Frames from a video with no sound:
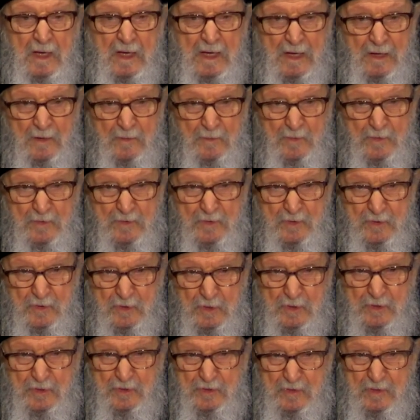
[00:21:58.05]
I was
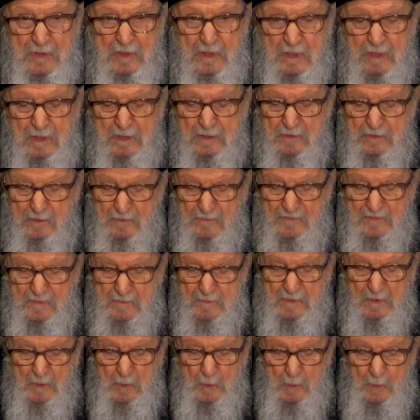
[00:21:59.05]
thirsty and you offered
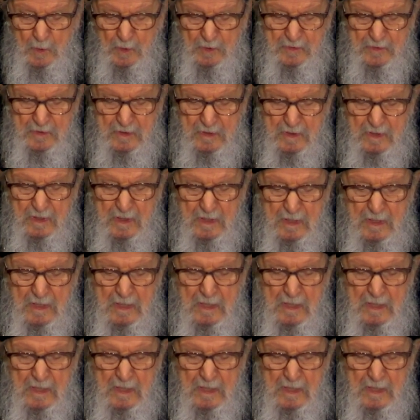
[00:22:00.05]
me water.